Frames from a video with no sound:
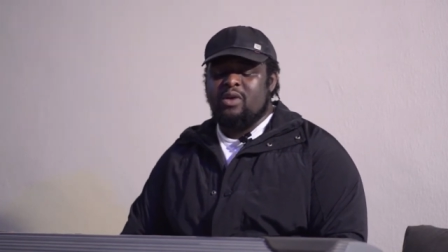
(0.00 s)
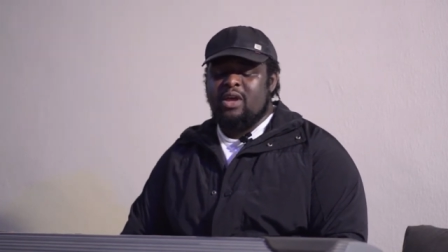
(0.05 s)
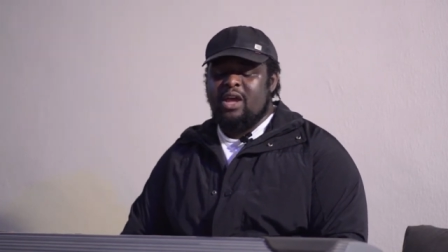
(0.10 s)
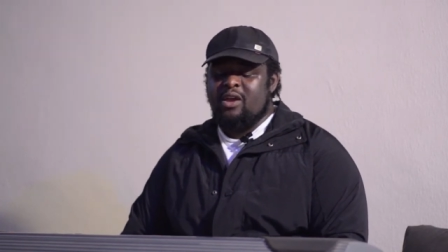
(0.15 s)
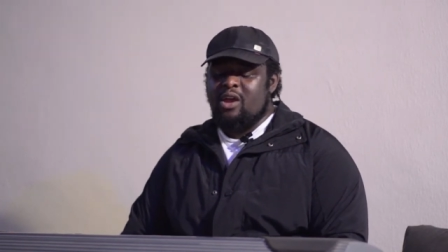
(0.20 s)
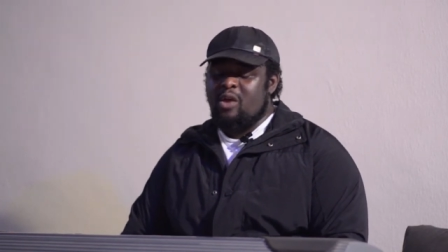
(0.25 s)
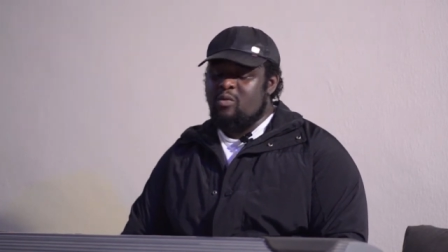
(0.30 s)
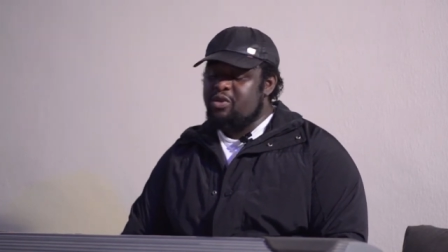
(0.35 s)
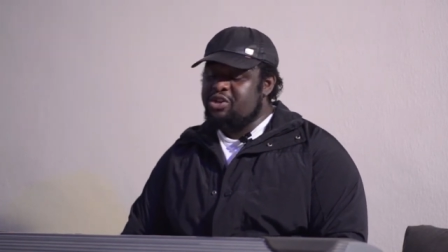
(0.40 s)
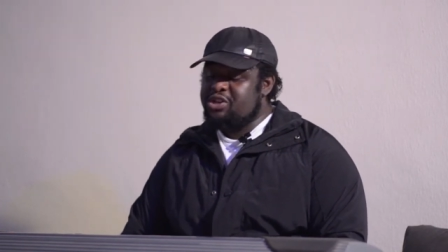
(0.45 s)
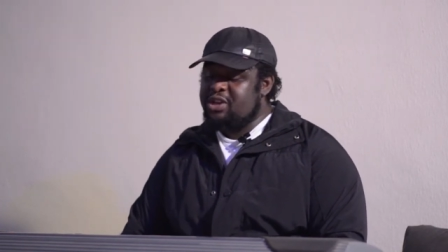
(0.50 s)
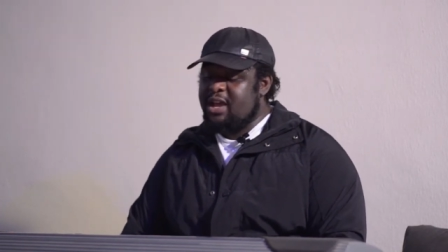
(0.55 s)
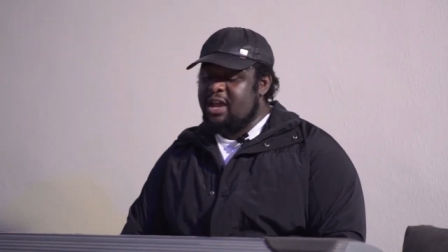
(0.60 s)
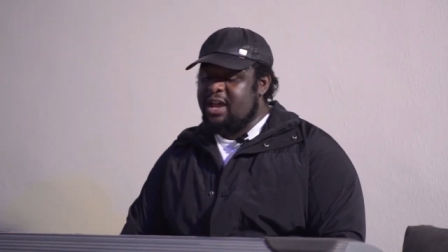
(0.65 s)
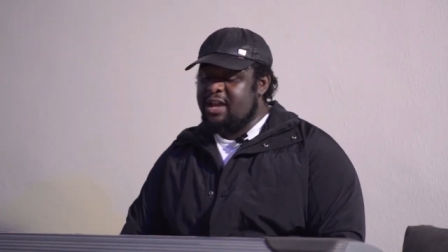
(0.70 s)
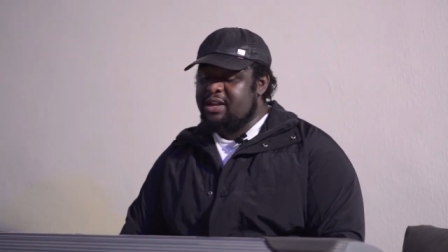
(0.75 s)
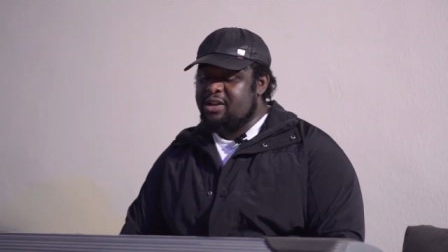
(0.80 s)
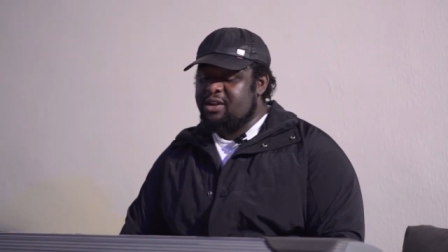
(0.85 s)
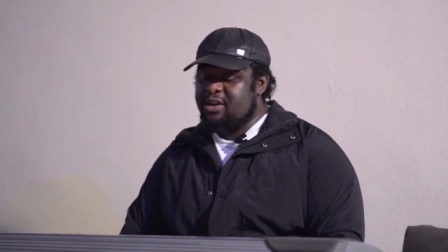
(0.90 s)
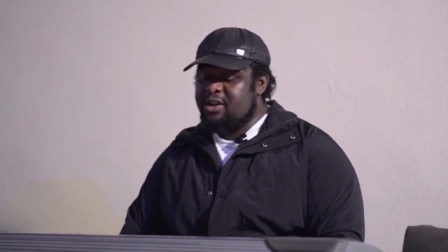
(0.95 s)
I wish I
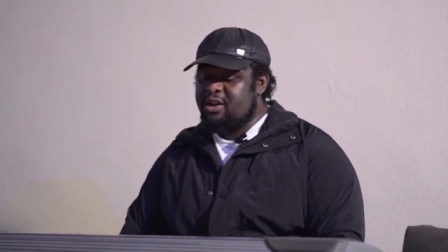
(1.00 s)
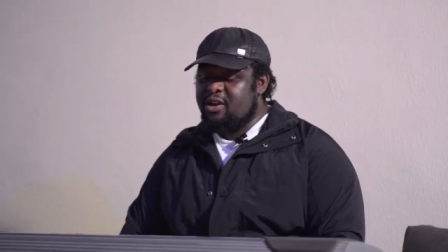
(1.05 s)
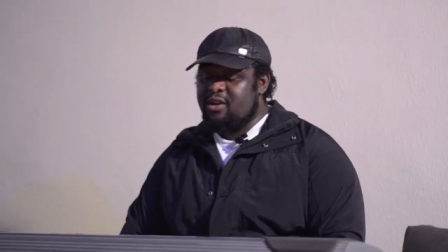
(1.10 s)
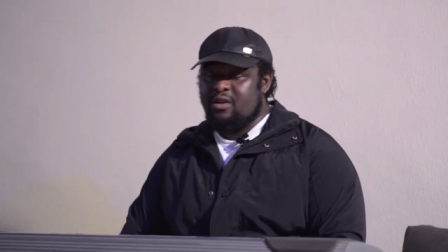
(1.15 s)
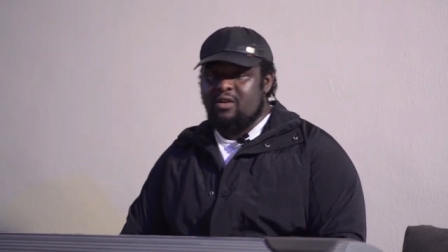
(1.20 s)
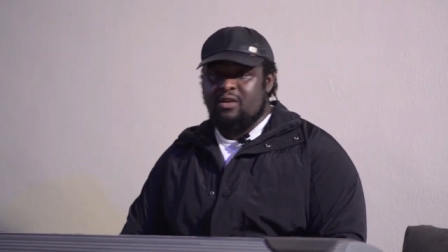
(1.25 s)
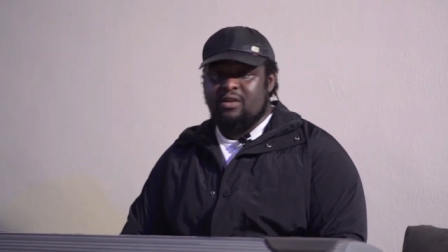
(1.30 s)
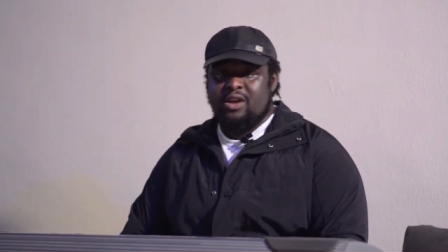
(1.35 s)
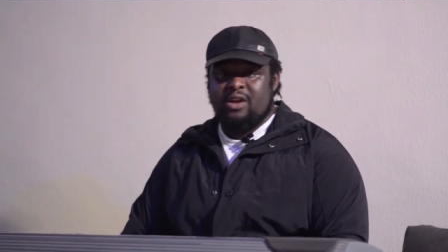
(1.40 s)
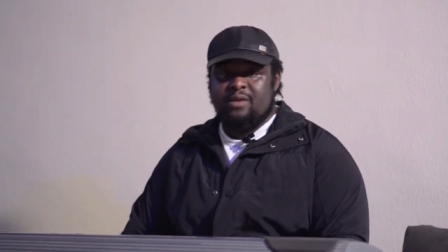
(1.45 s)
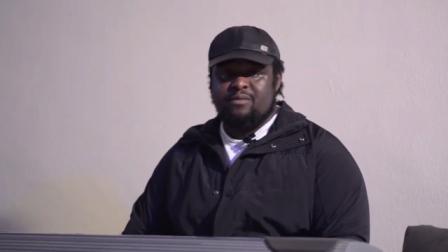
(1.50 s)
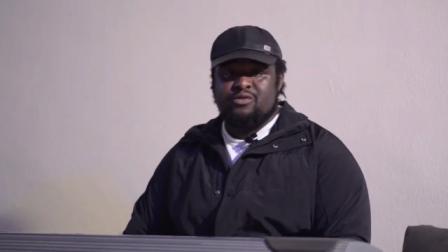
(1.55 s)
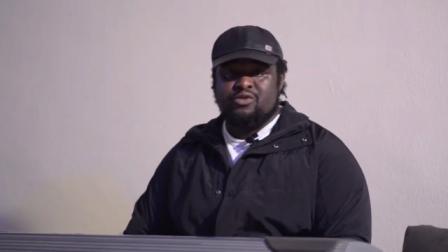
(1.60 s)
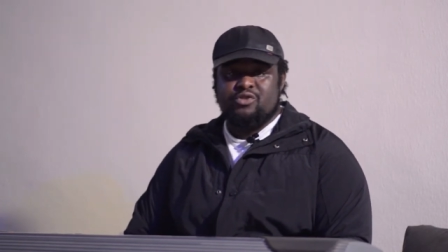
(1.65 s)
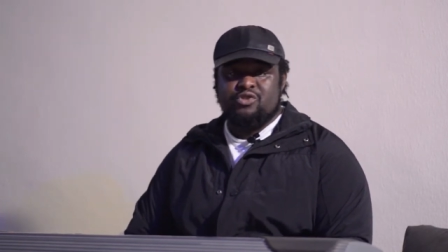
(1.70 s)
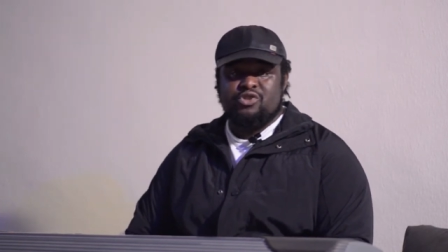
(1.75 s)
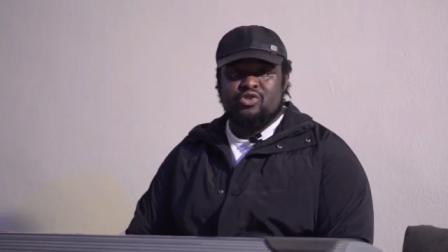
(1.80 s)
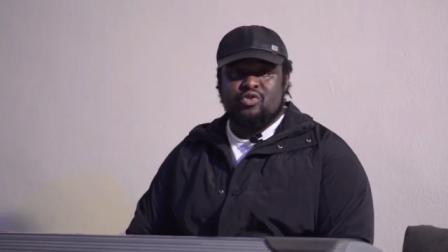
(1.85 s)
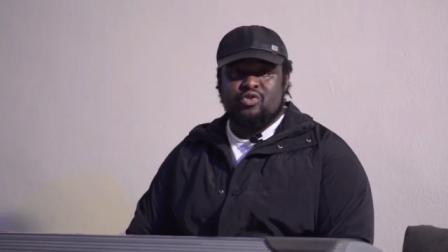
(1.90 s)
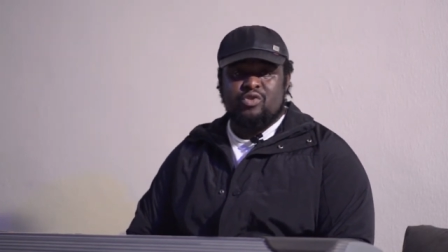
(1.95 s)
had it here
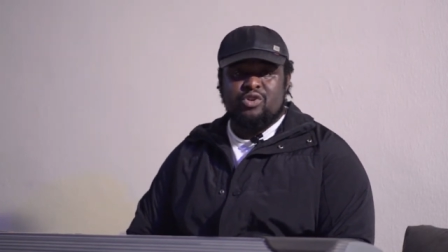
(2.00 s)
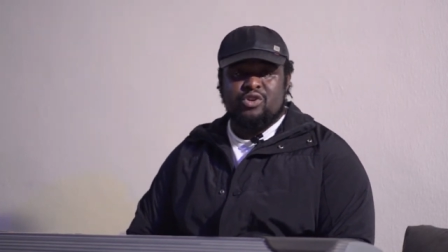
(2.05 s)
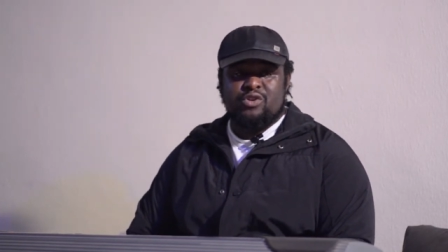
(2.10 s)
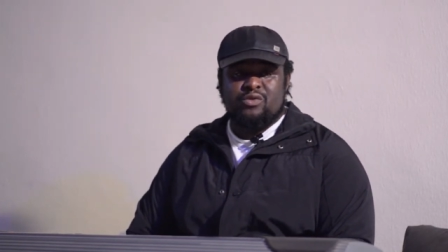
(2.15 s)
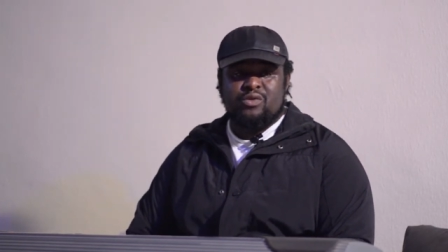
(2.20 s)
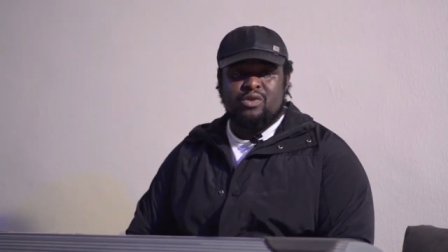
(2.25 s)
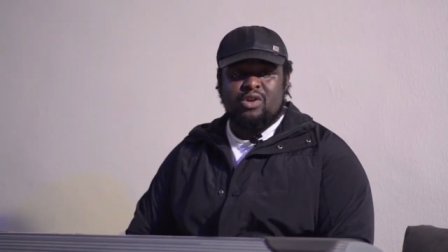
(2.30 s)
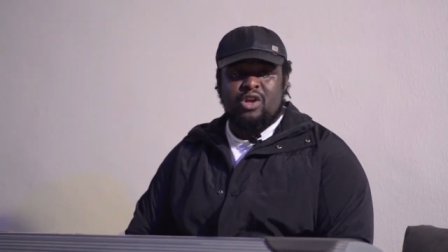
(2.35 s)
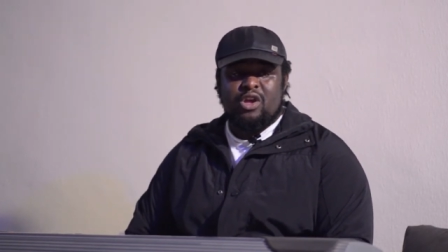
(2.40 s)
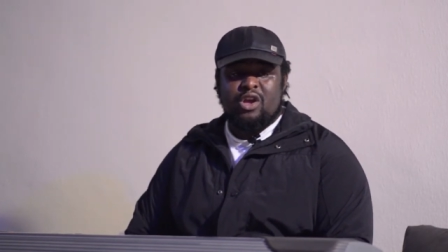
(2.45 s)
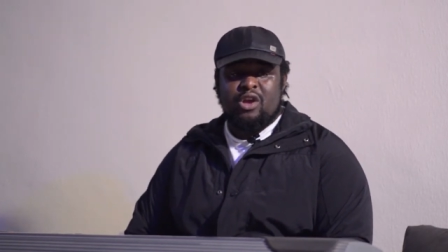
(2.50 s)
to show you,